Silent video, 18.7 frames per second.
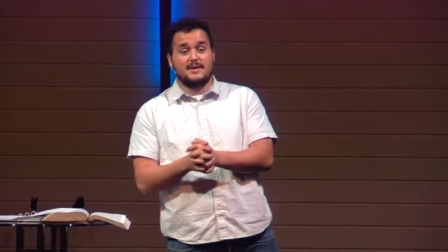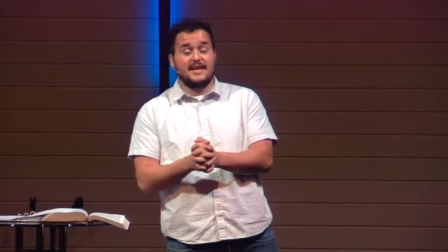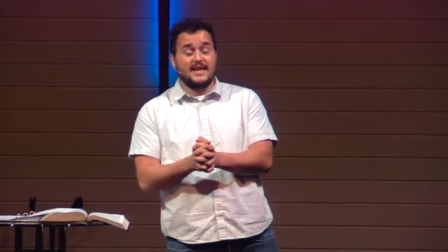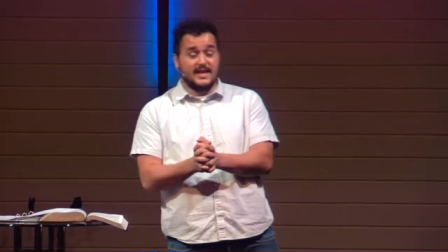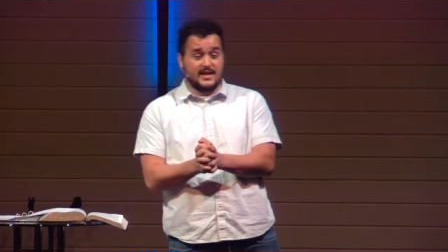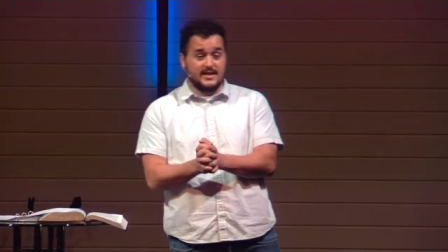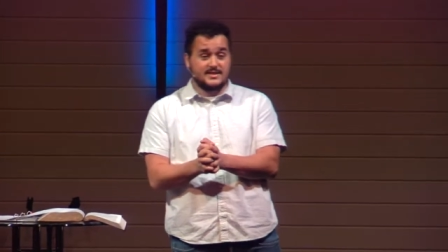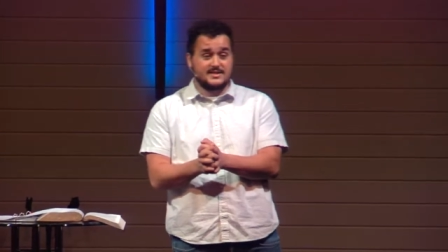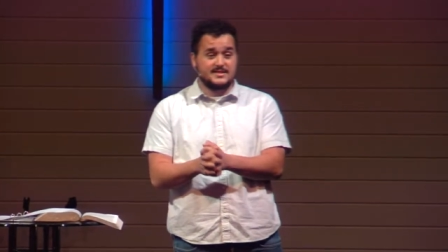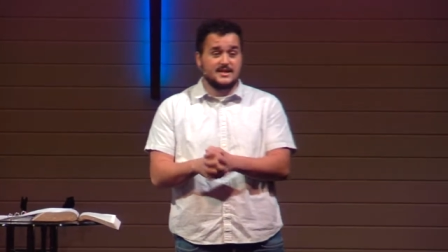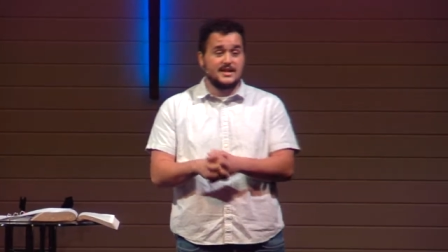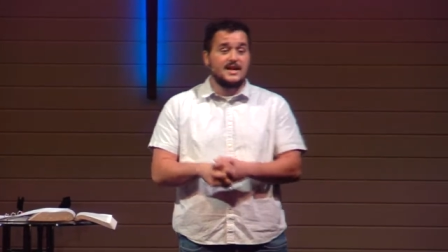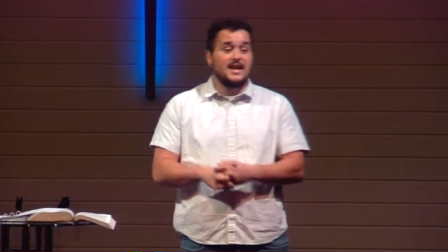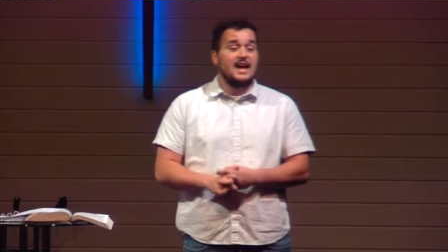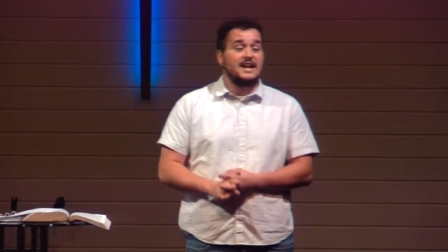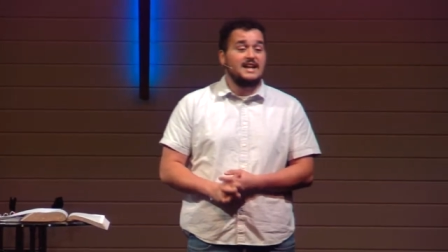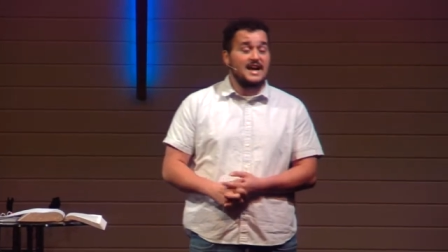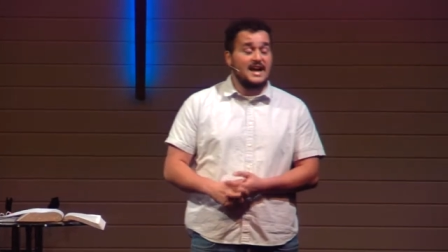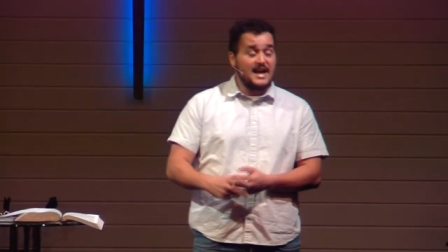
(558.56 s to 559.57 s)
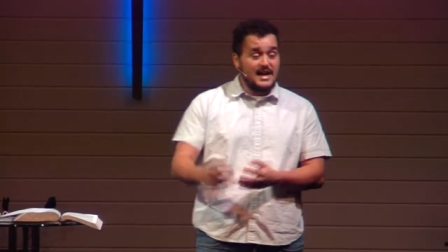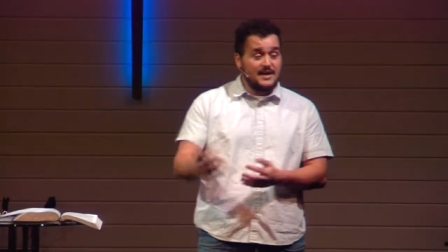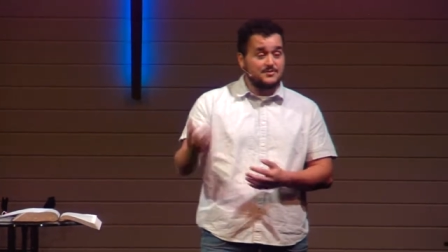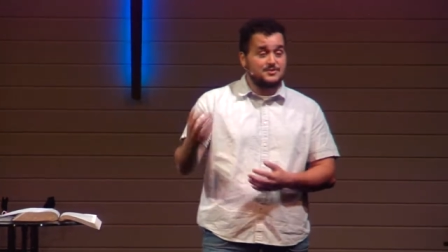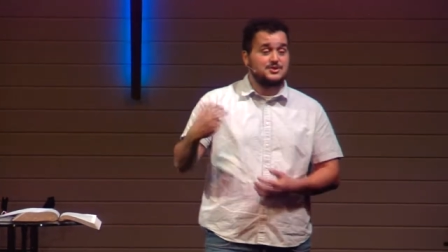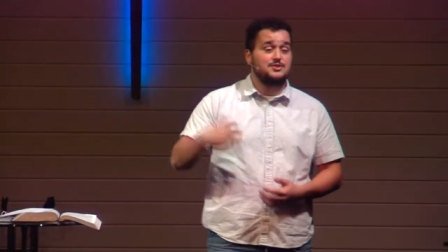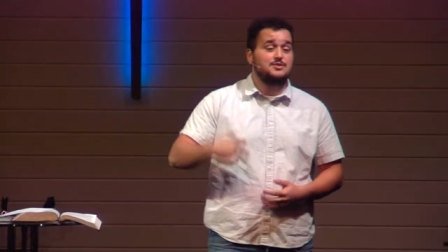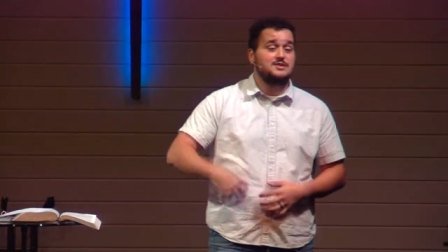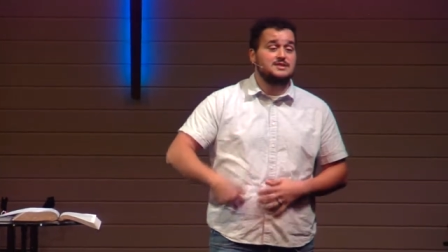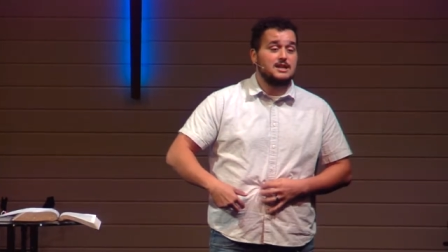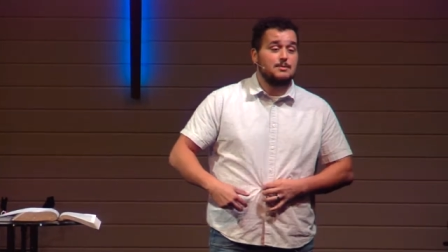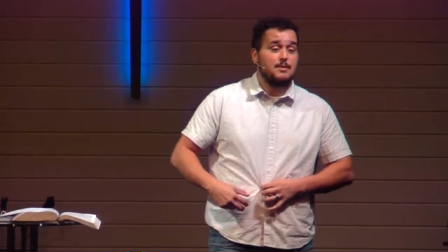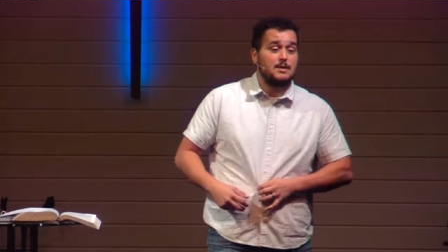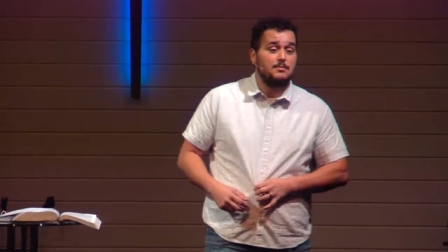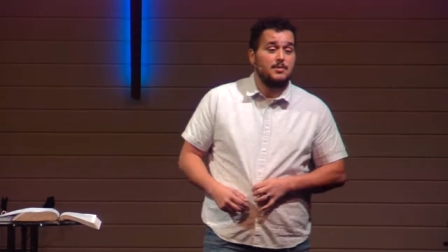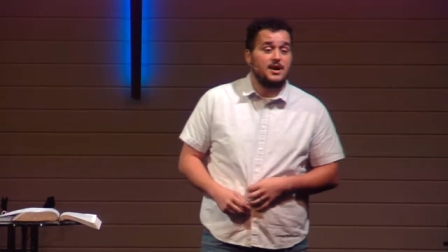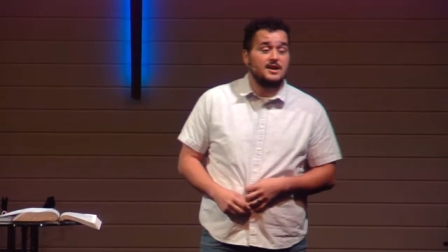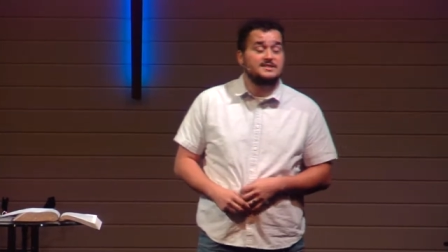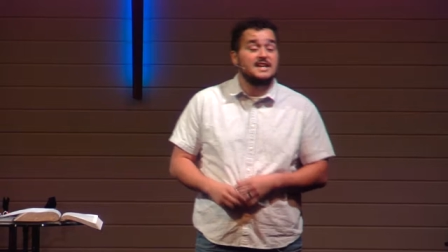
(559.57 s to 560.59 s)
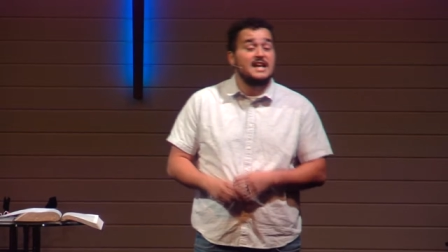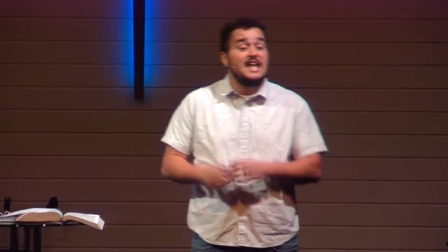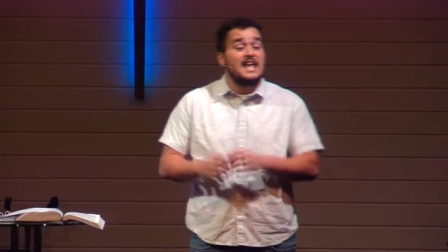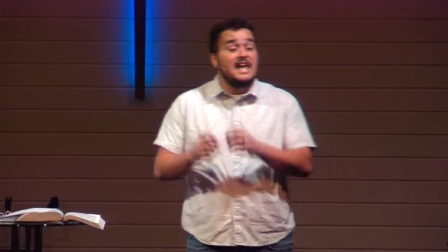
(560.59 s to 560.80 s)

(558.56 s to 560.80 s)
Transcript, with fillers: kids and I have students on my bus,